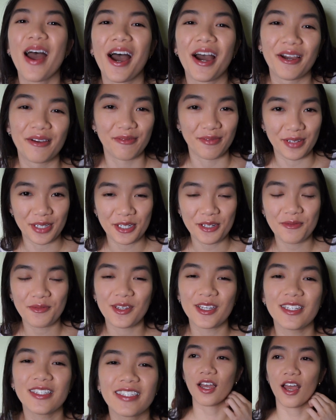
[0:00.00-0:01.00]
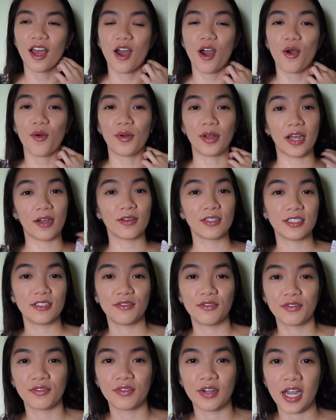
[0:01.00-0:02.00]
I'm Vietnamese. When I was in
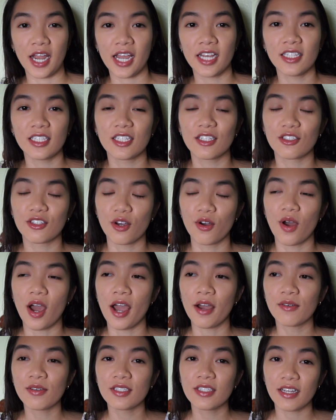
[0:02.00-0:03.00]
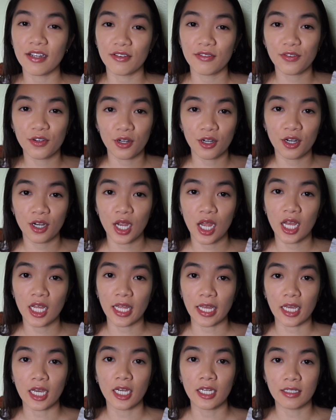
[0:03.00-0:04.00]
France, so I was there for
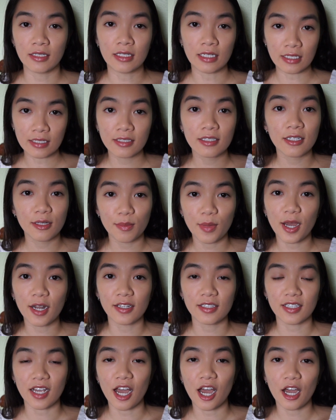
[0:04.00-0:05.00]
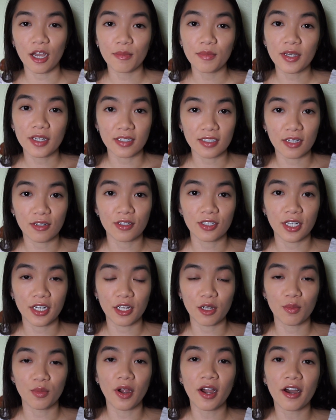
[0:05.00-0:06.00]
like a decent amount of time because I was studying
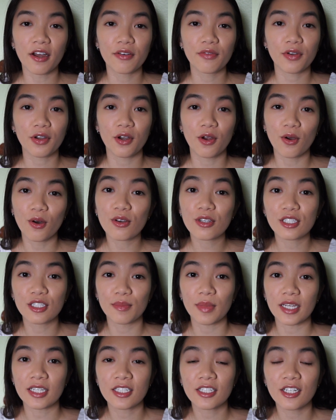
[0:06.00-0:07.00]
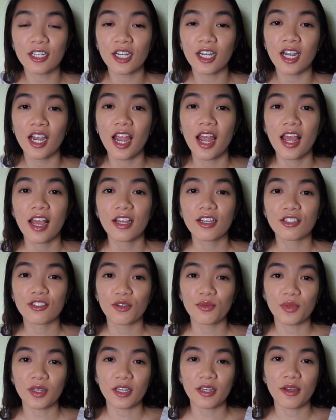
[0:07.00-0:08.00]
abroad for a whole semester. So
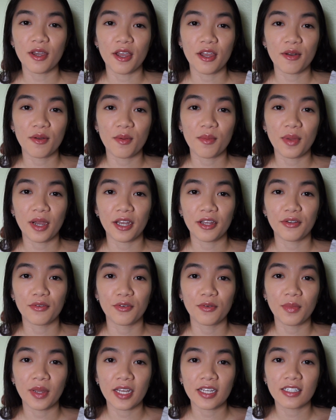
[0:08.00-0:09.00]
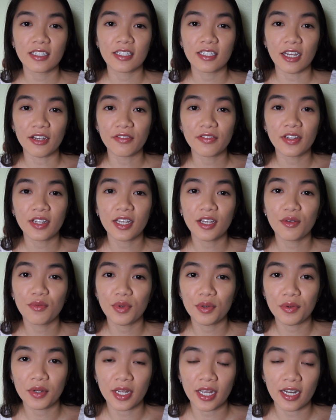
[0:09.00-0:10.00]
me and my roommate Stephanie,
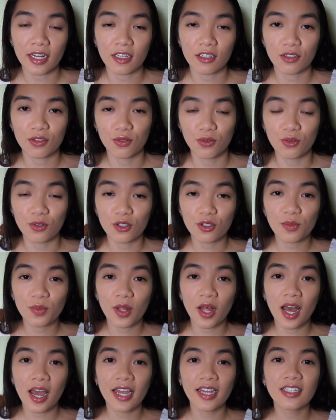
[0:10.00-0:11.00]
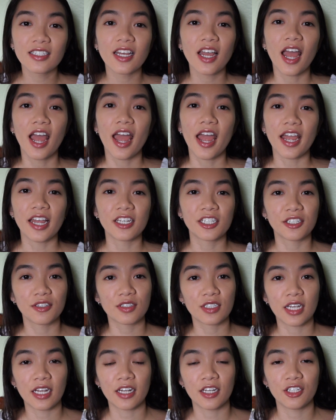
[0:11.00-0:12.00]
we were getting school supplies and she was
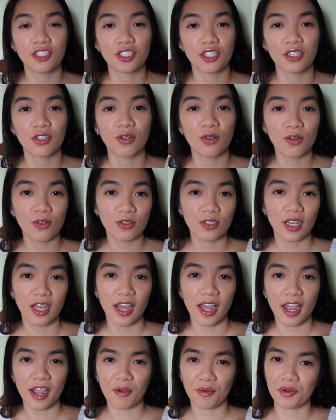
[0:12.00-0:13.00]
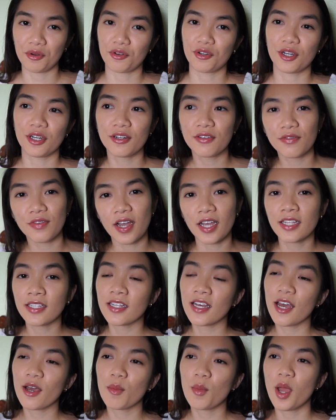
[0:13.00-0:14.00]
getting journals, and we were trying to find
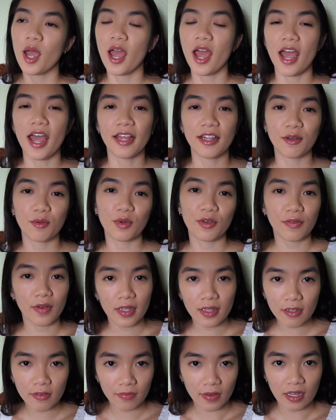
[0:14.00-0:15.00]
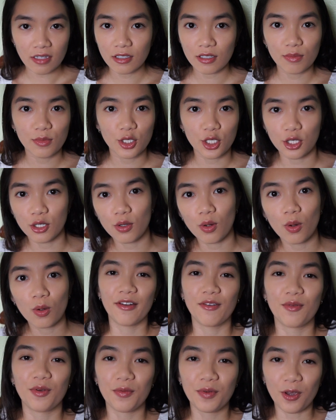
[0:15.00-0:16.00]
them, and then we finally found some journals.
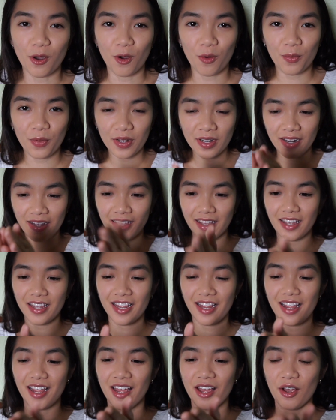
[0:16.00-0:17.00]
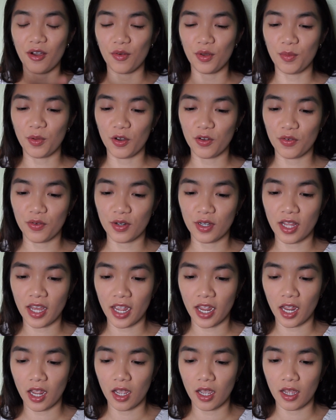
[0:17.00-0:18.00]
When we opened it, we both were
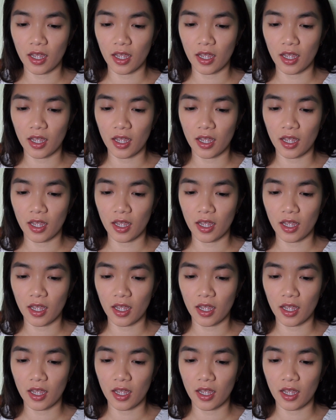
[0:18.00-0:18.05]
like,